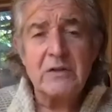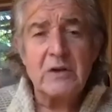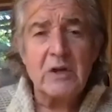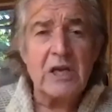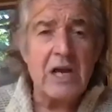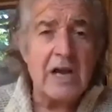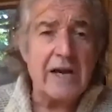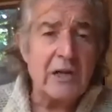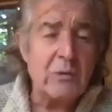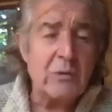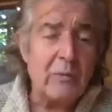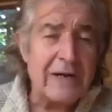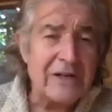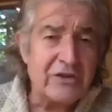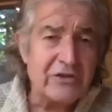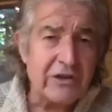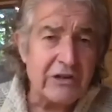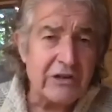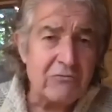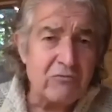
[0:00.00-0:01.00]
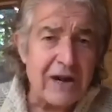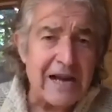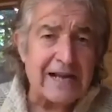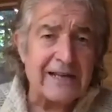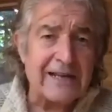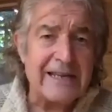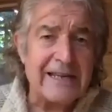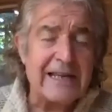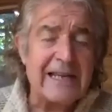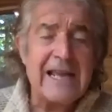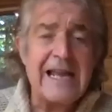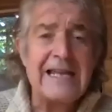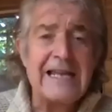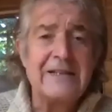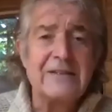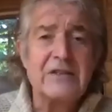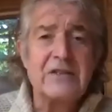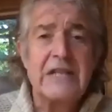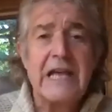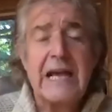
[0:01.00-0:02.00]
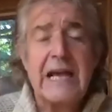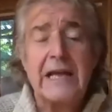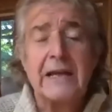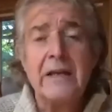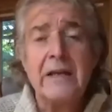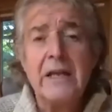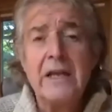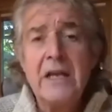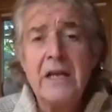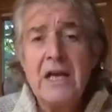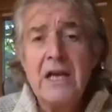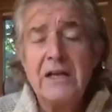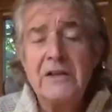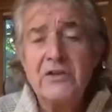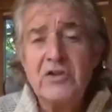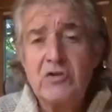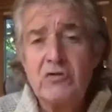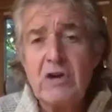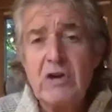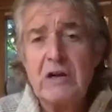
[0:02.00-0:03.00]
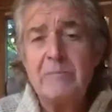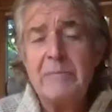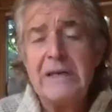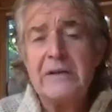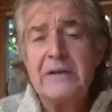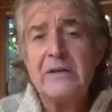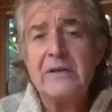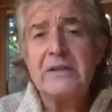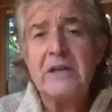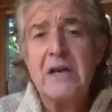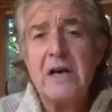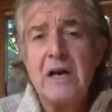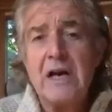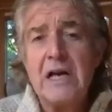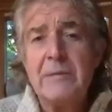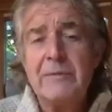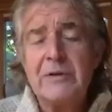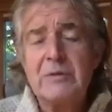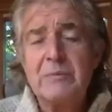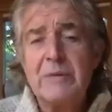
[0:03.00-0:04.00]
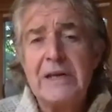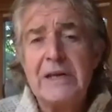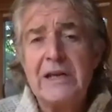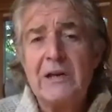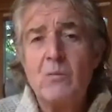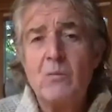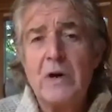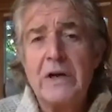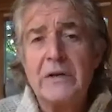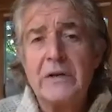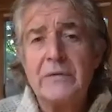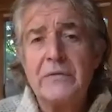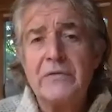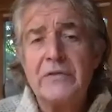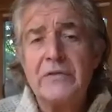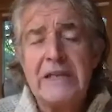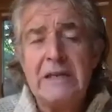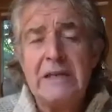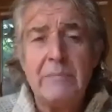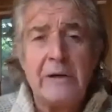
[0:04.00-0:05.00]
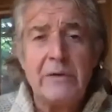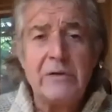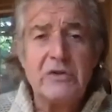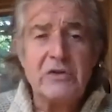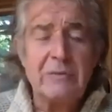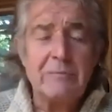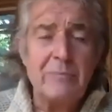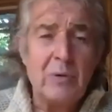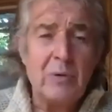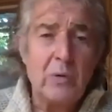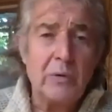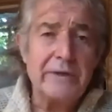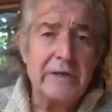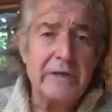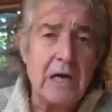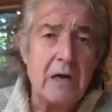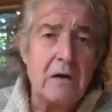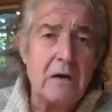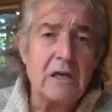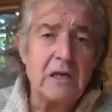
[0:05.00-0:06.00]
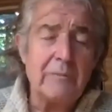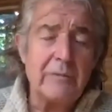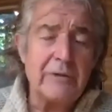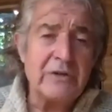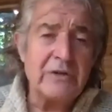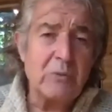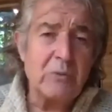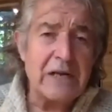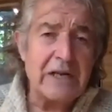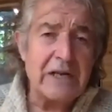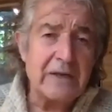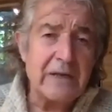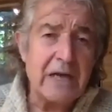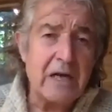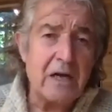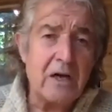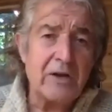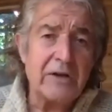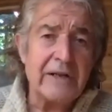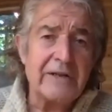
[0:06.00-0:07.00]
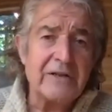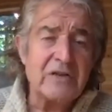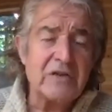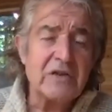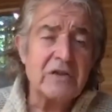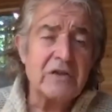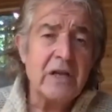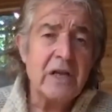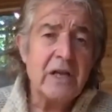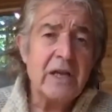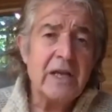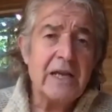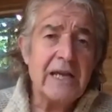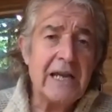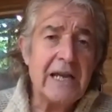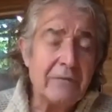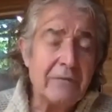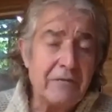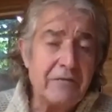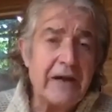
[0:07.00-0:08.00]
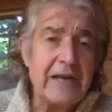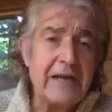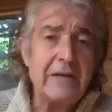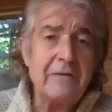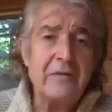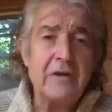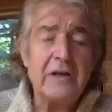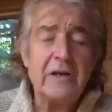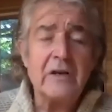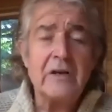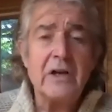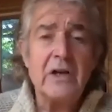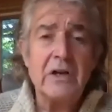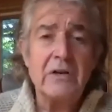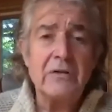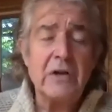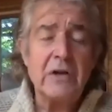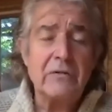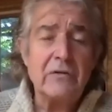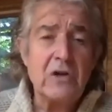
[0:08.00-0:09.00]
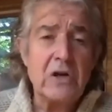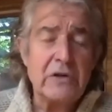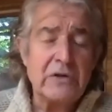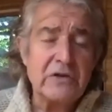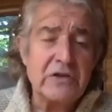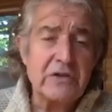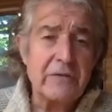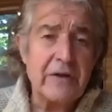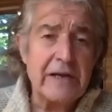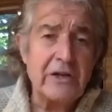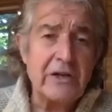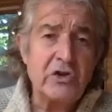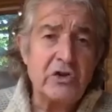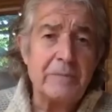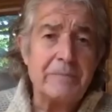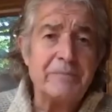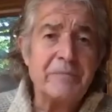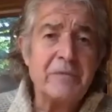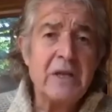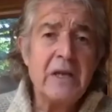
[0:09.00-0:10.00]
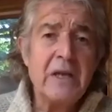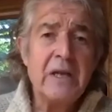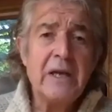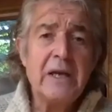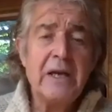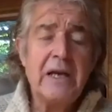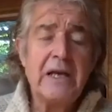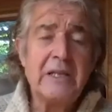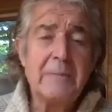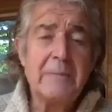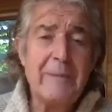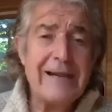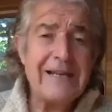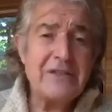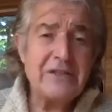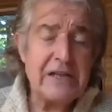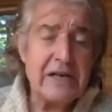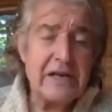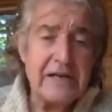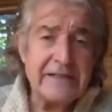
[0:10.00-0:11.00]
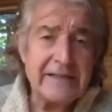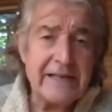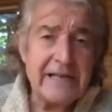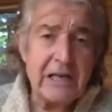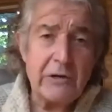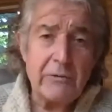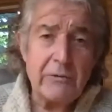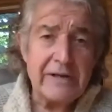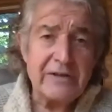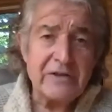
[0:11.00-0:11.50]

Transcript: kind of went directly against that and struck me at the time as being one of the most important arguments we could harness in favor of conservation. And the basic idea is